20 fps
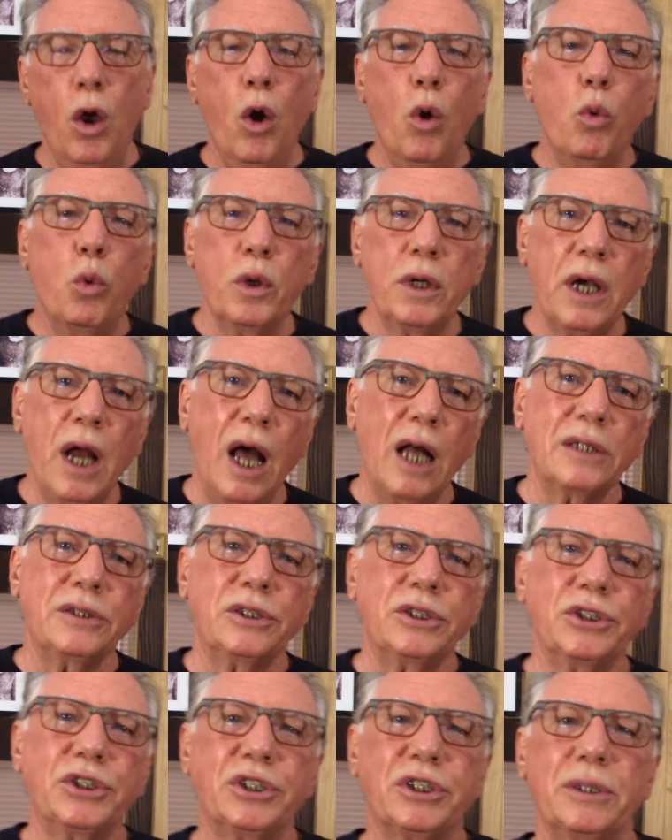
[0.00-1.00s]
We're not
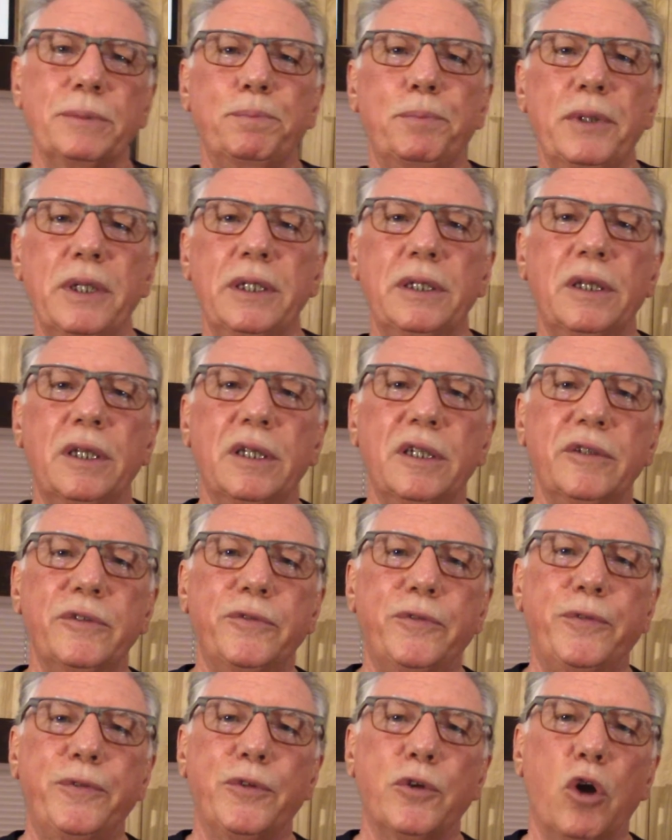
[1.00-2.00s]
to simply
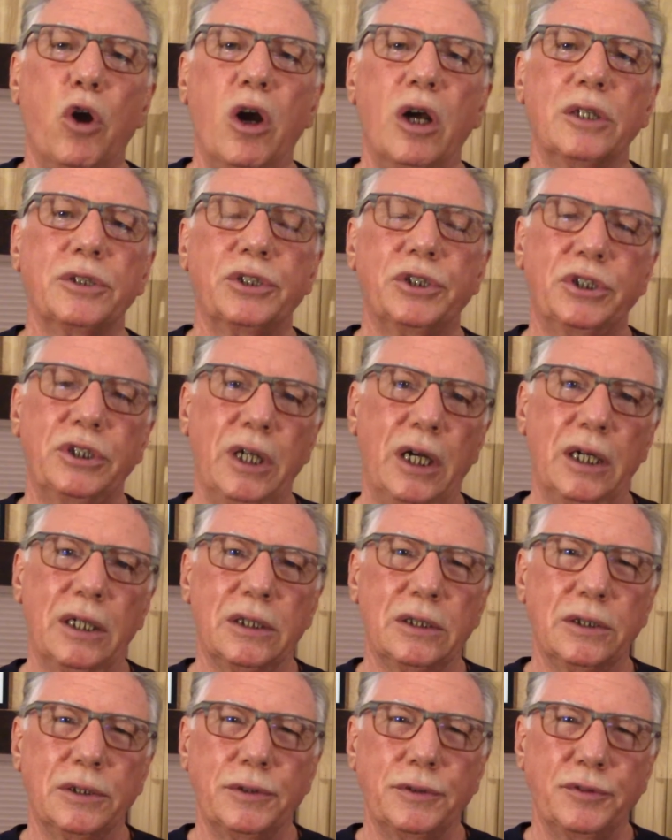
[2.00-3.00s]
live for
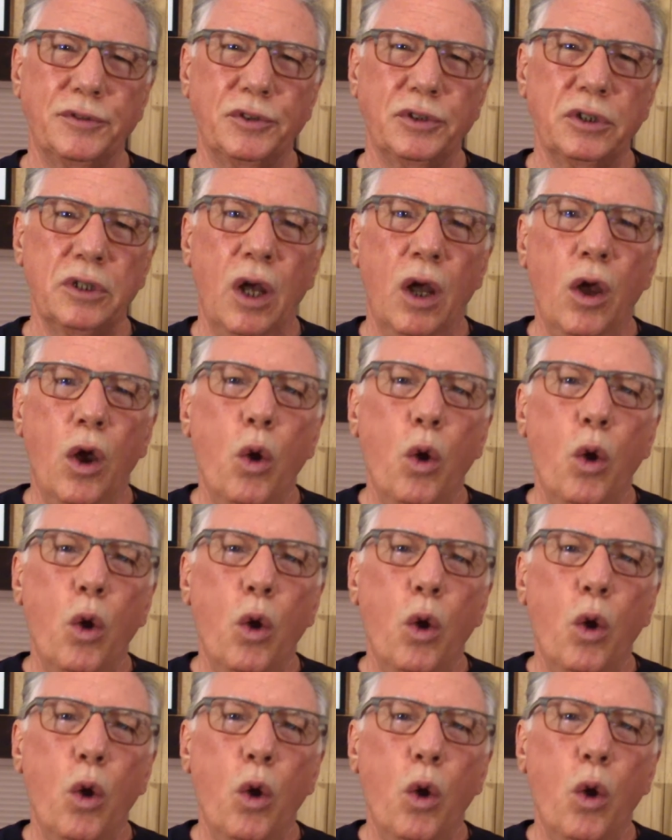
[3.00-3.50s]
ourselves.